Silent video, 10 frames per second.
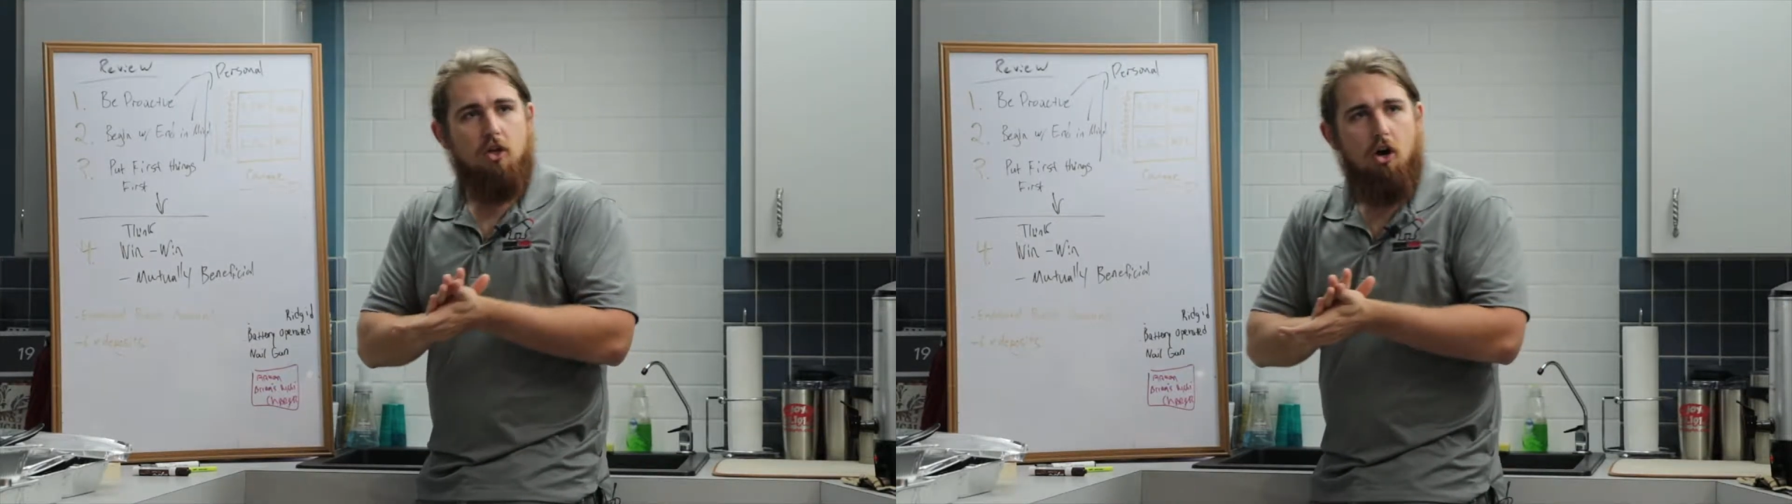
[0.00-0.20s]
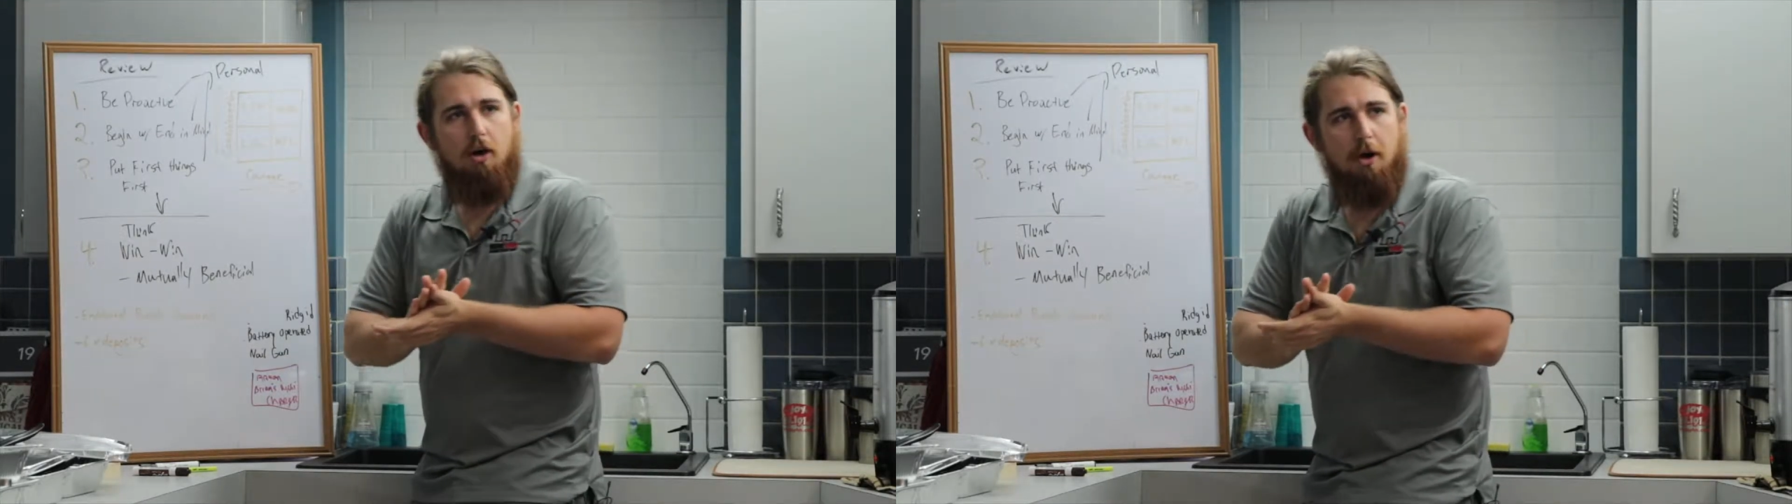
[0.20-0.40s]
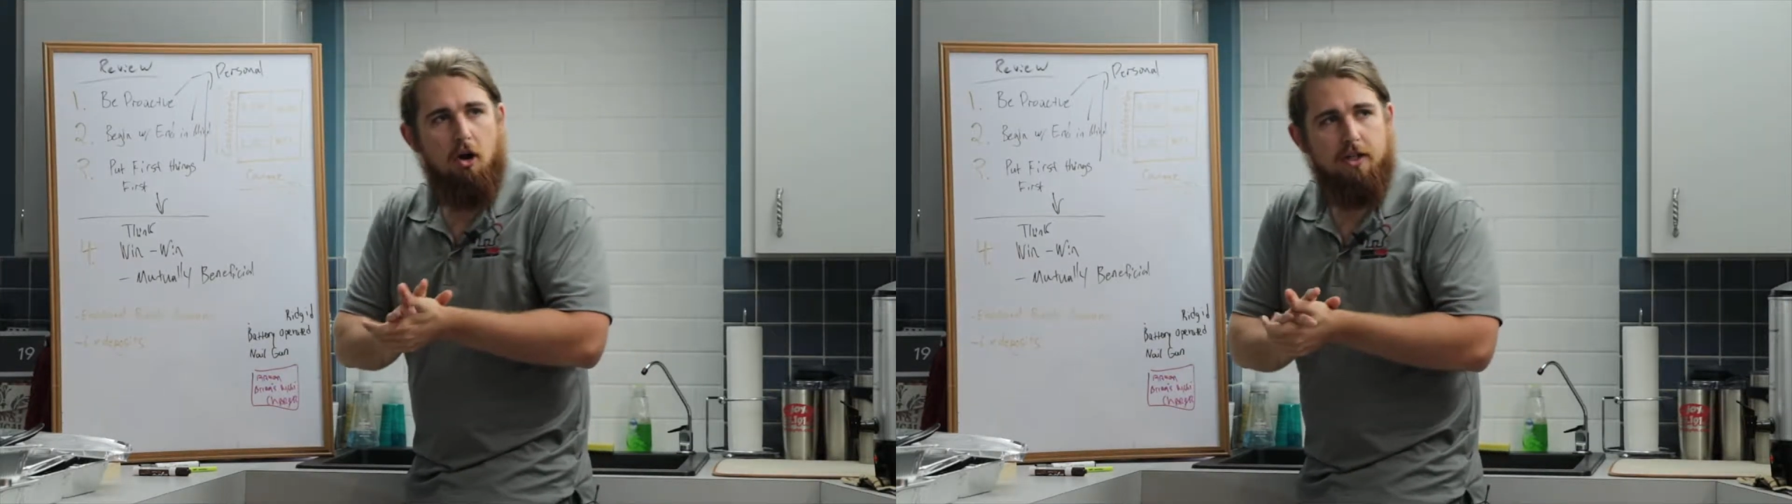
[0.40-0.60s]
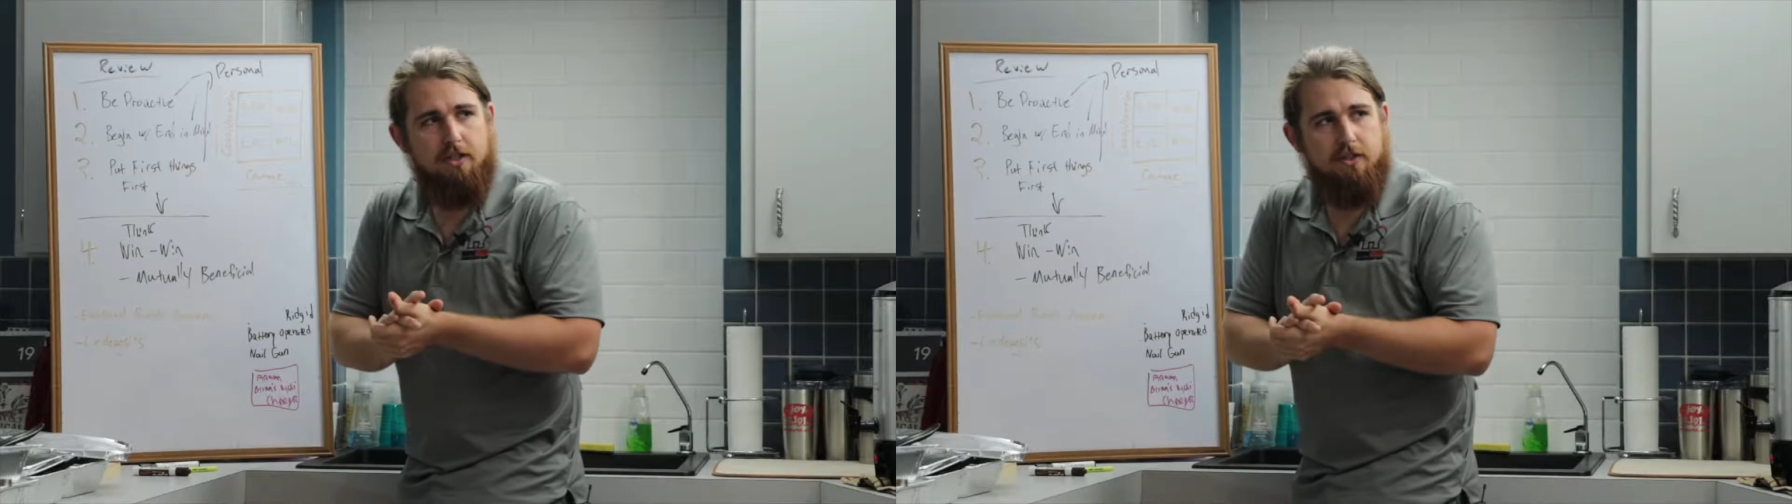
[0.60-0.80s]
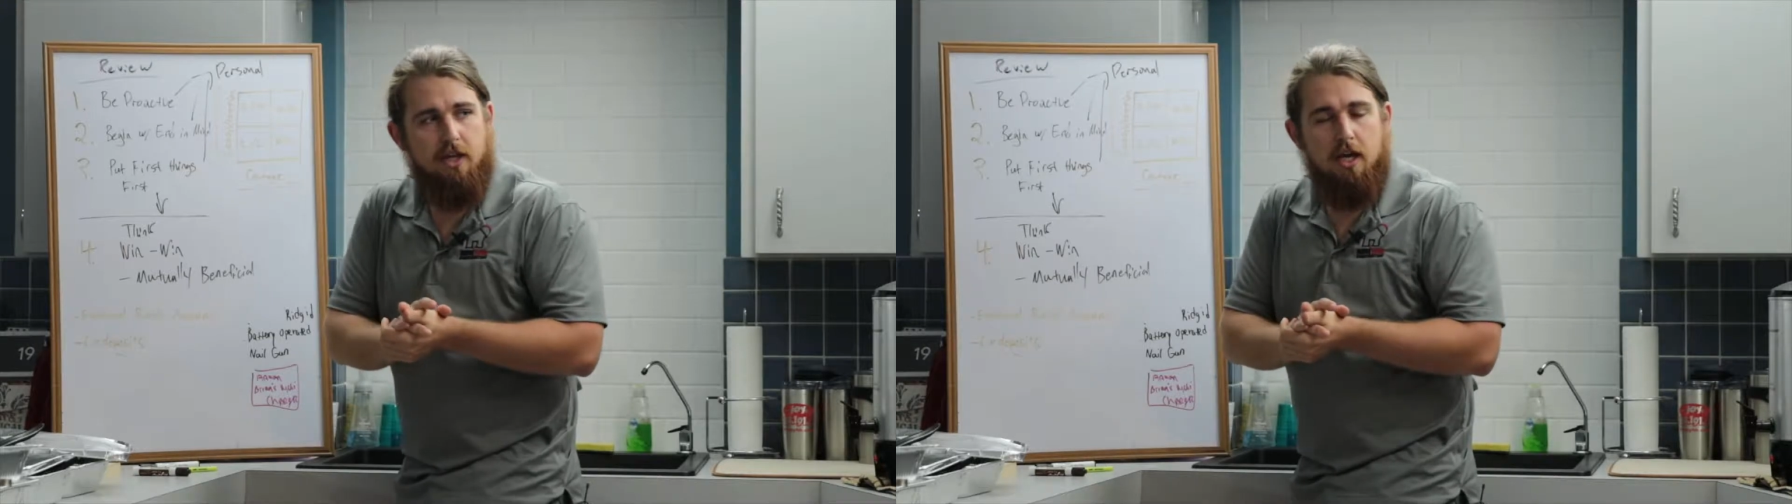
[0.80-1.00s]
all
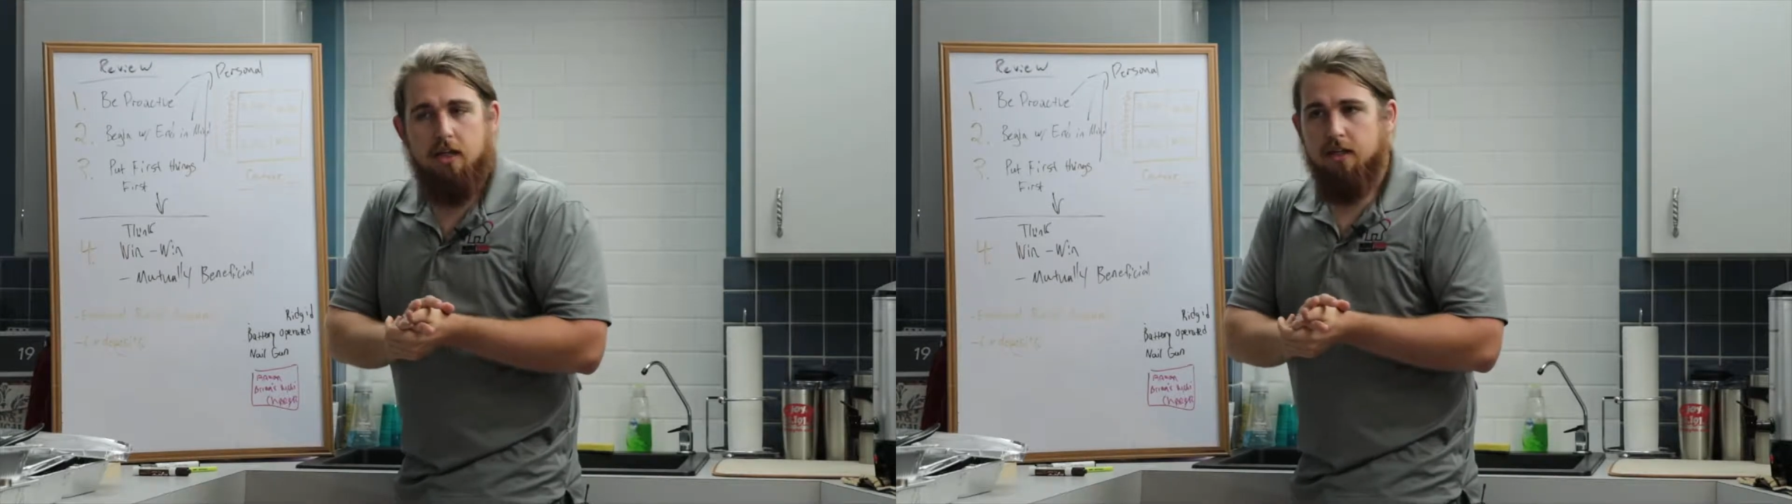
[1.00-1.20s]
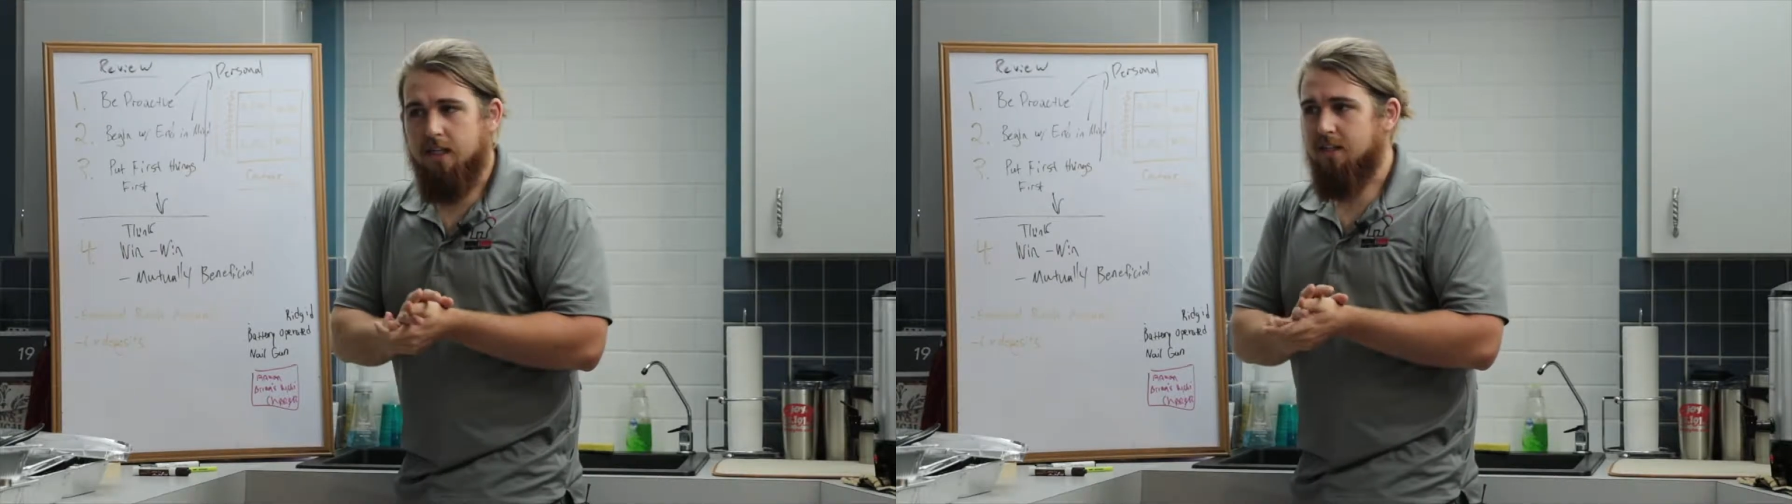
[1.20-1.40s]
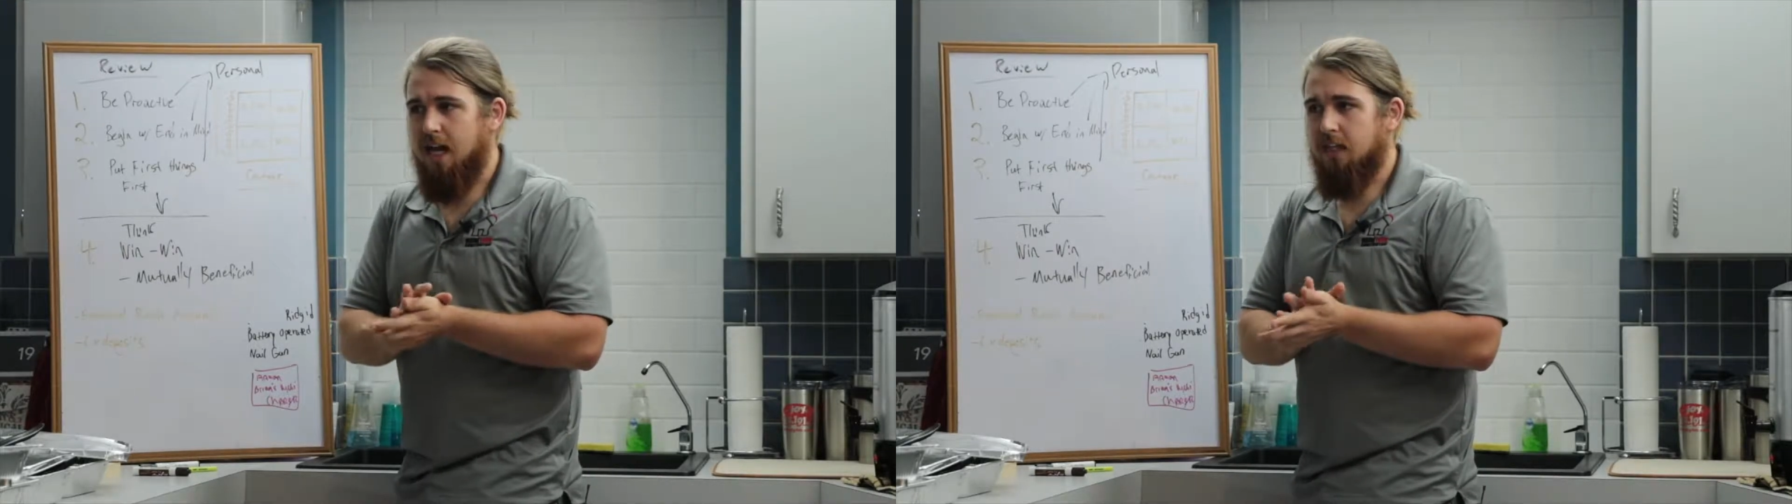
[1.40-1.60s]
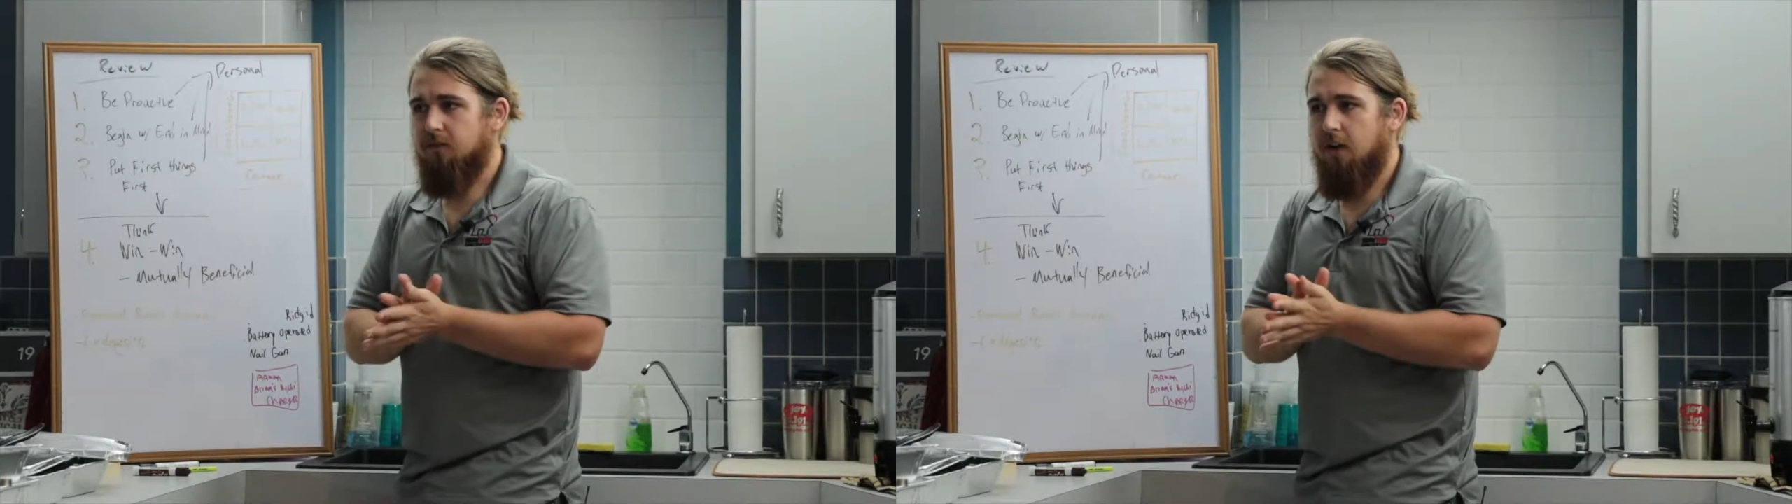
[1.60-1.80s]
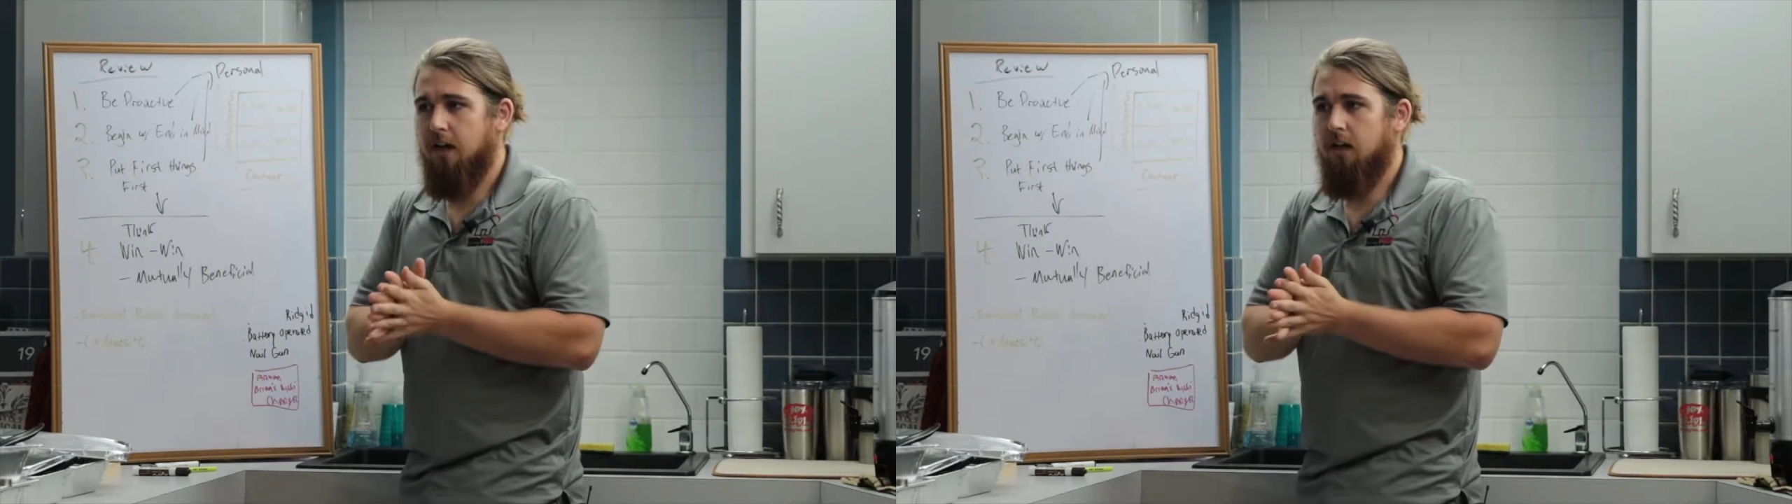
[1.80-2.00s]
parties
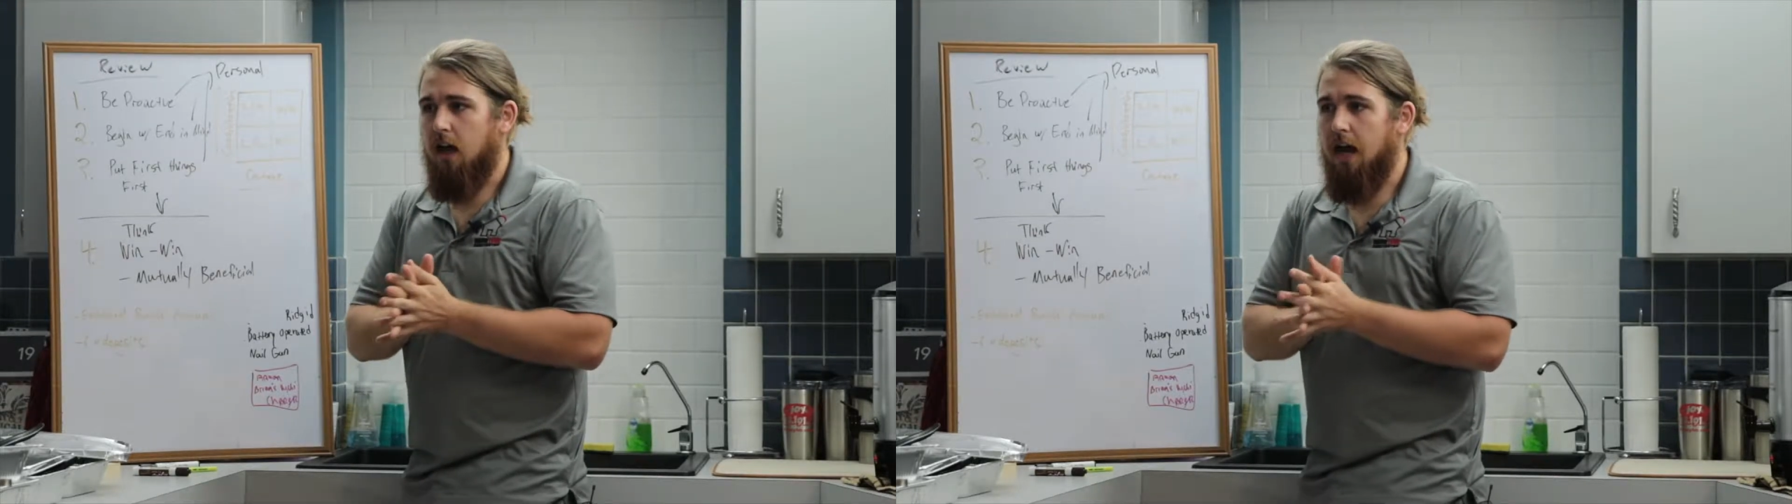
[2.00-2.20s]
dissatisfied.